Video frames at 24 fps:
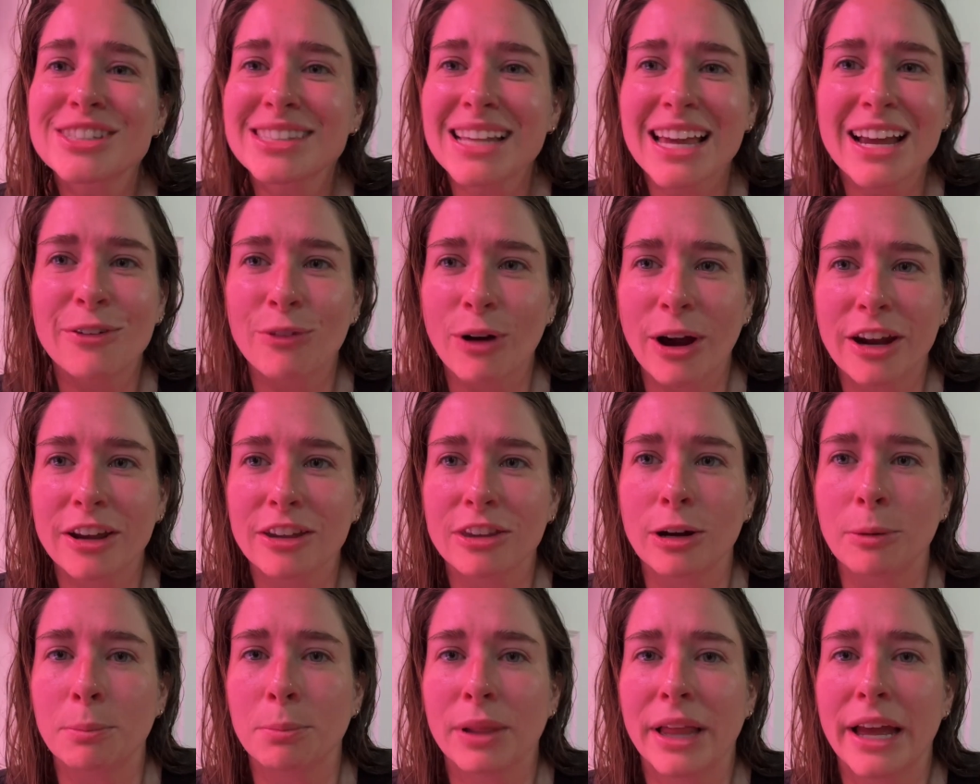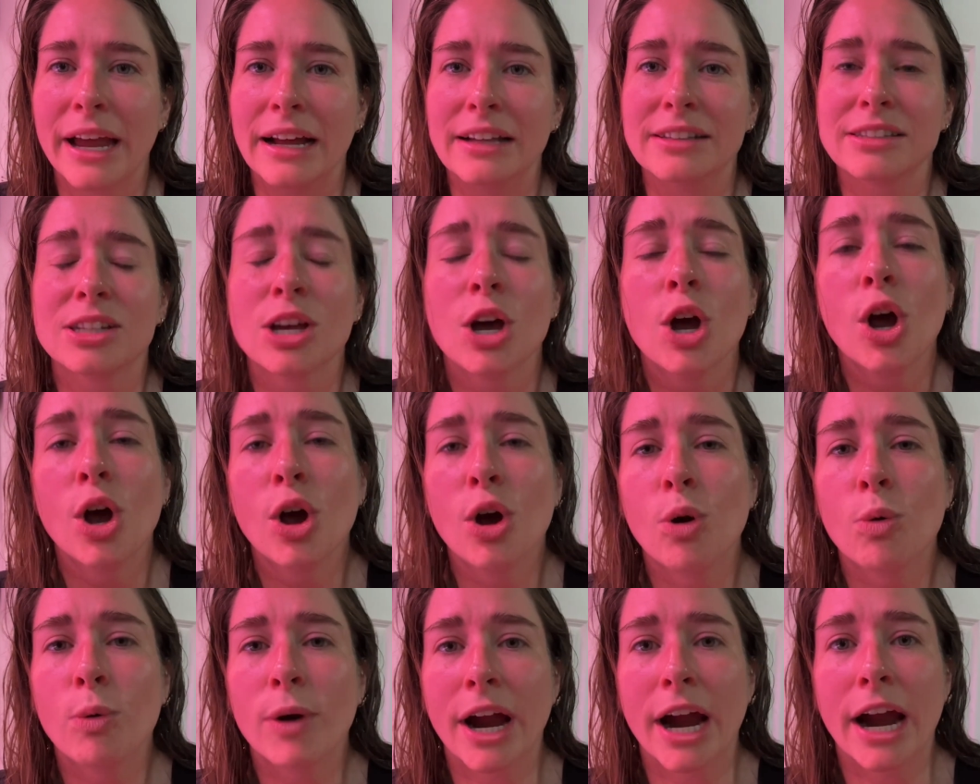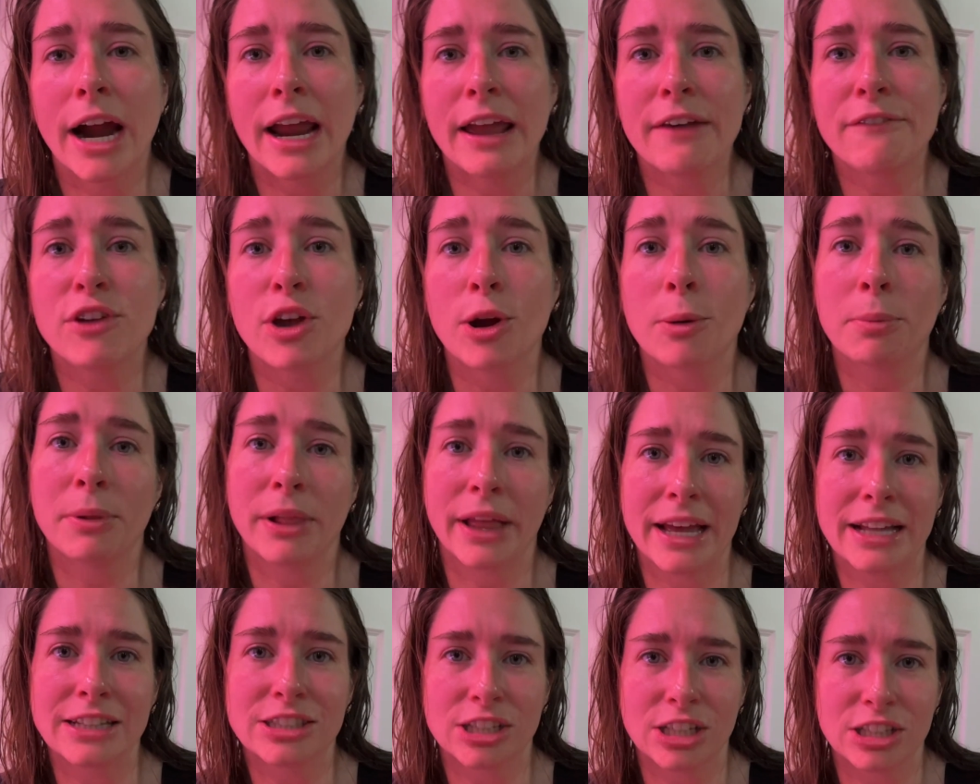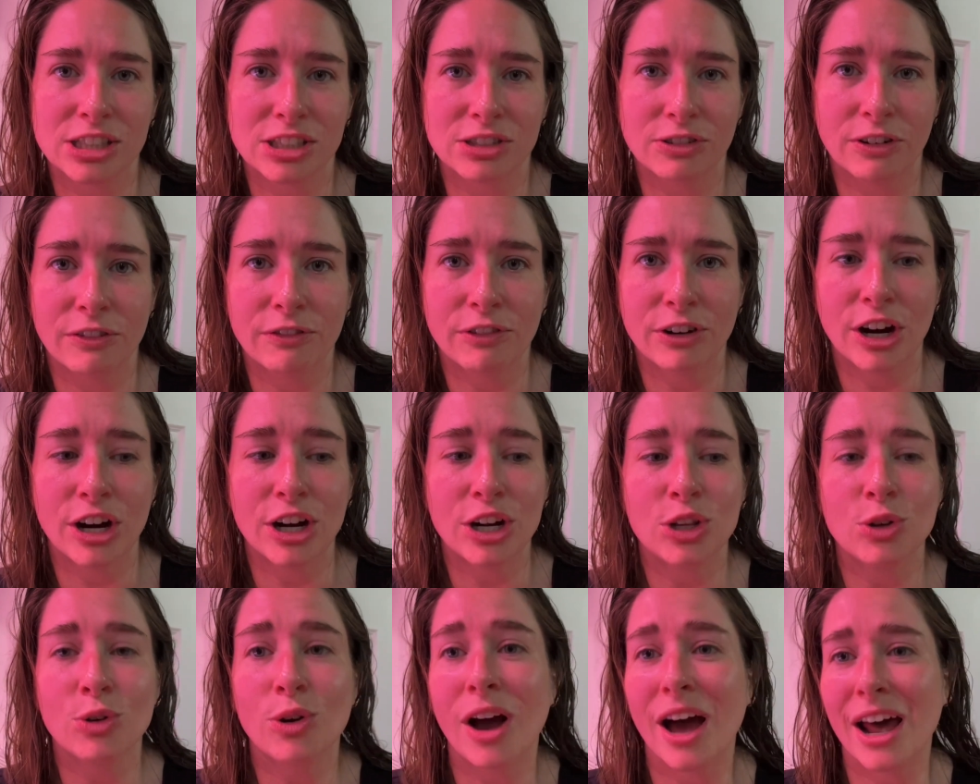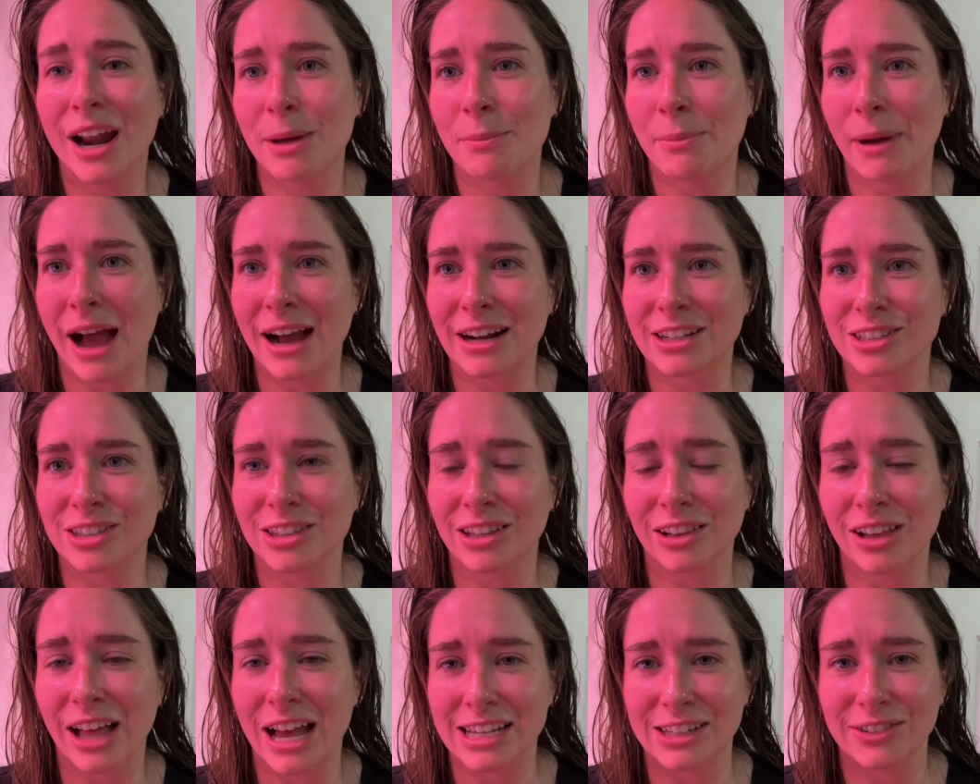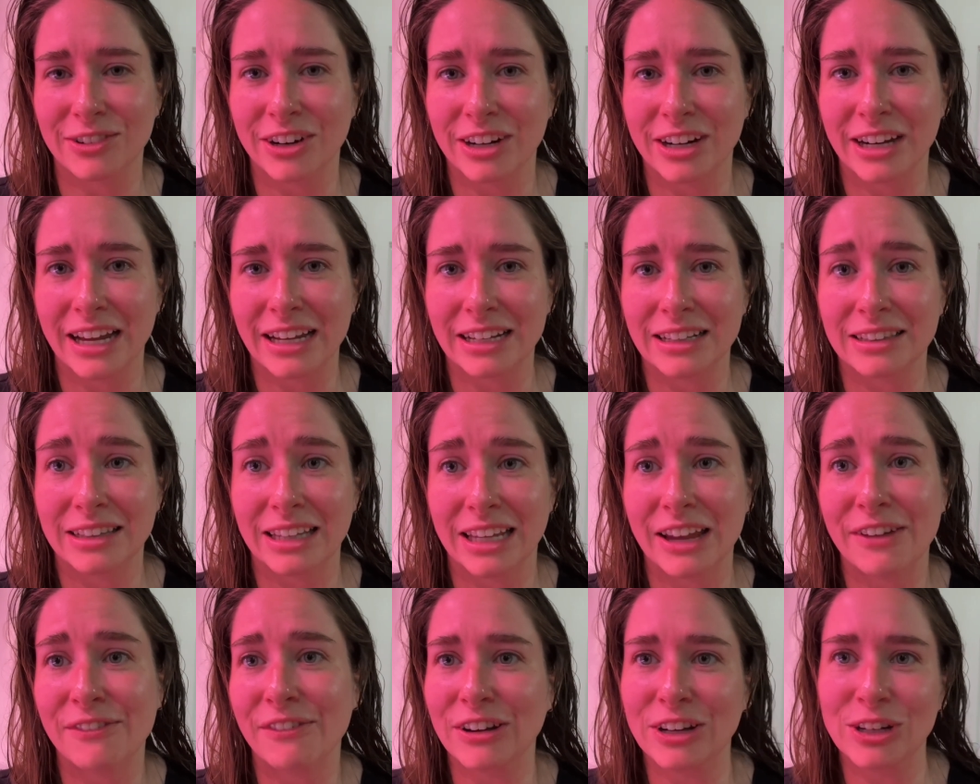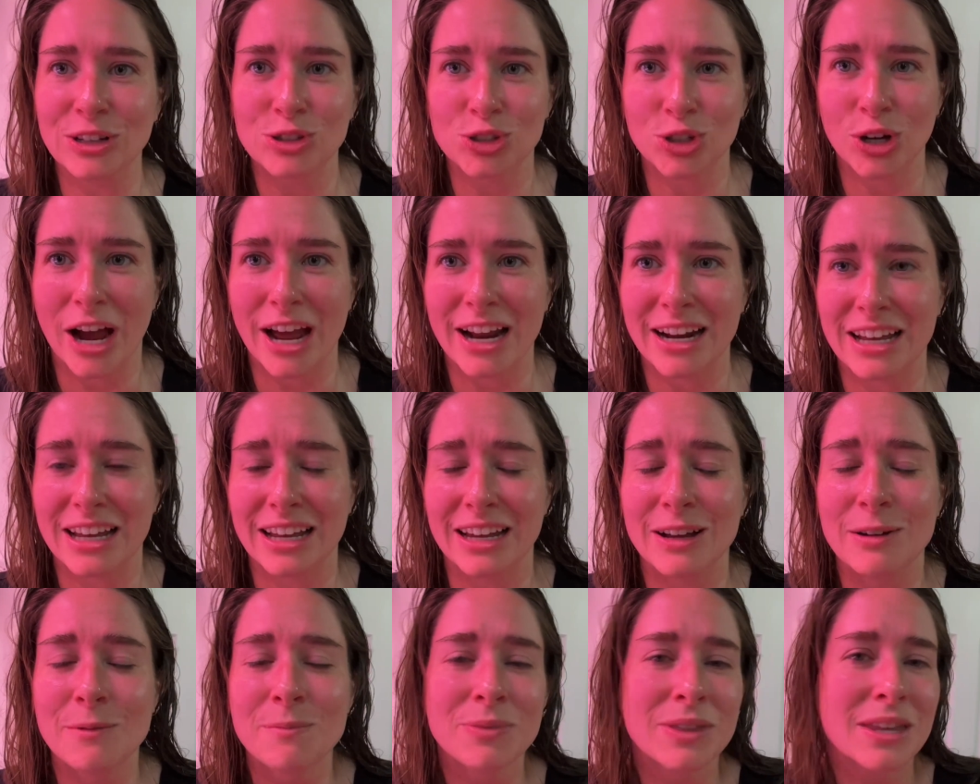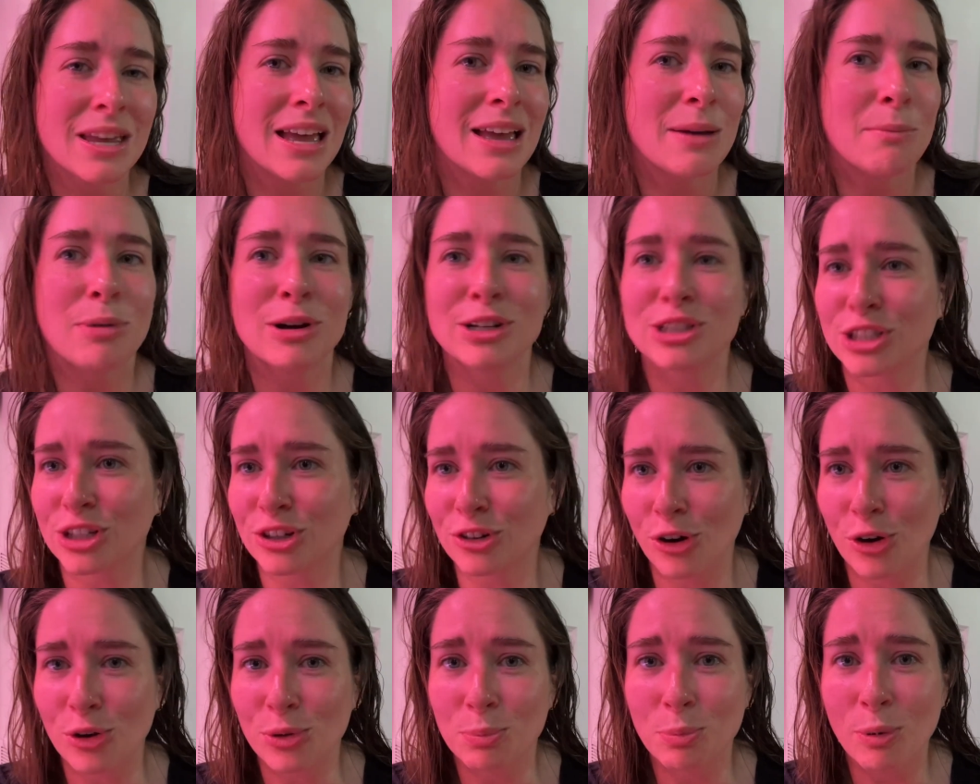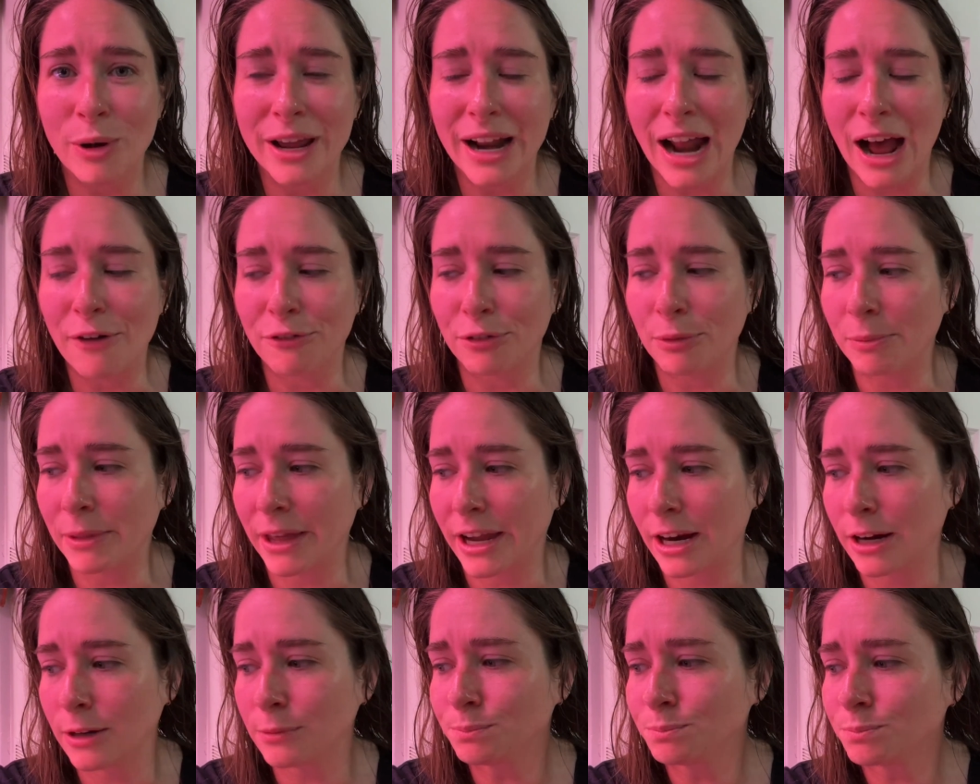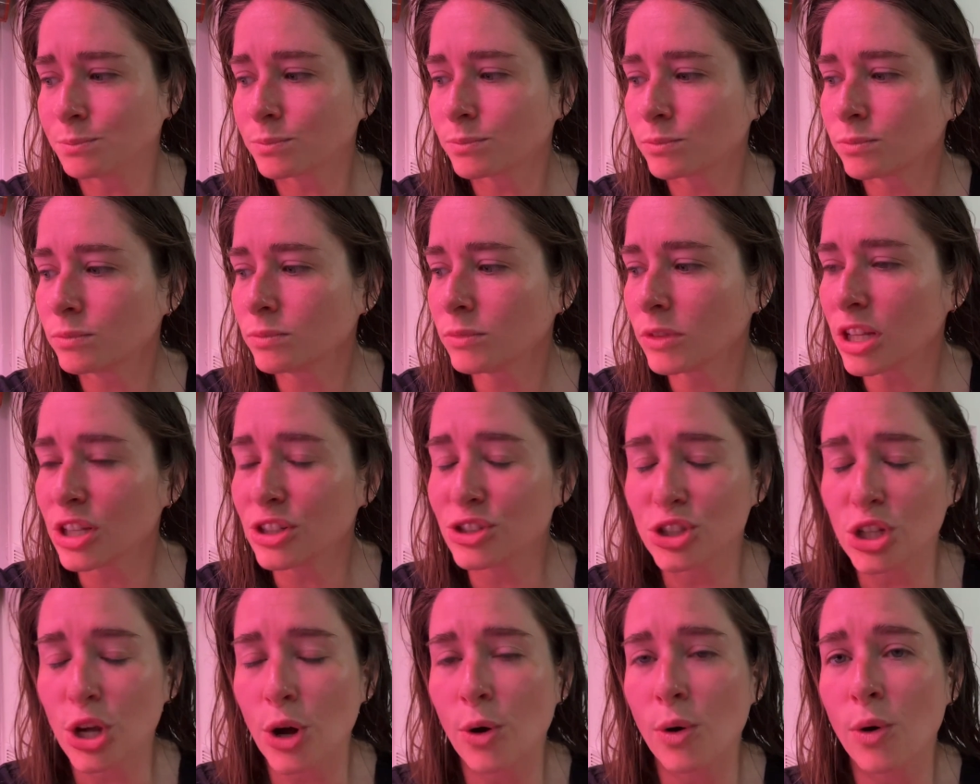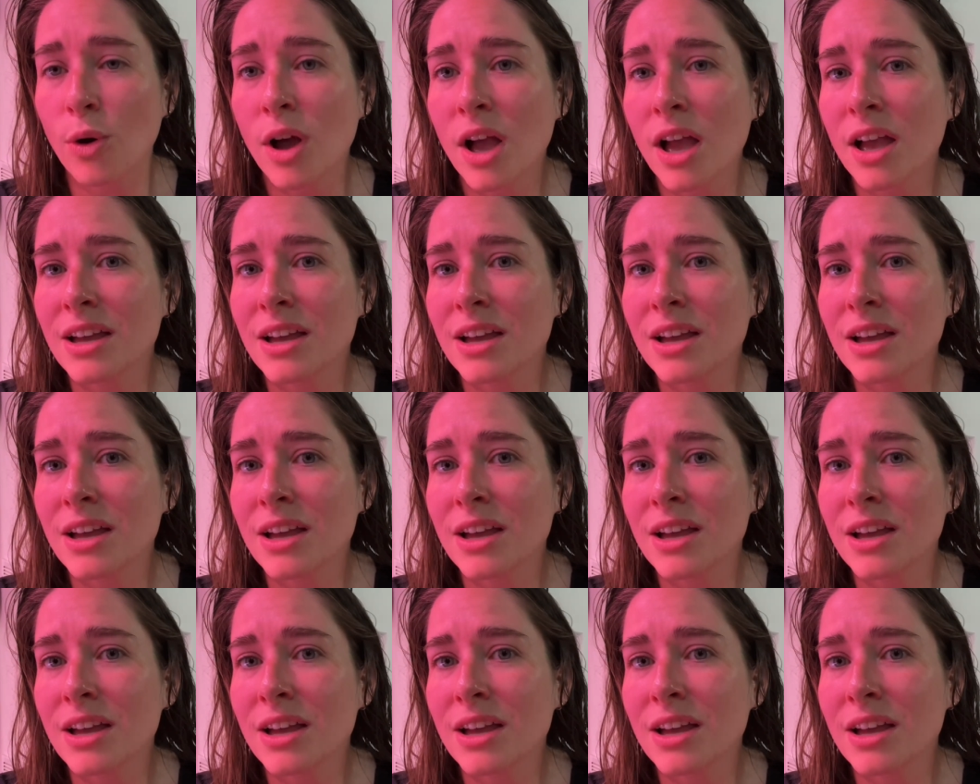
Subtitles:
like regular plants, where if your plant starts to revert, you cut it back to the last variegated leaf and you try to push a growth point out from there. So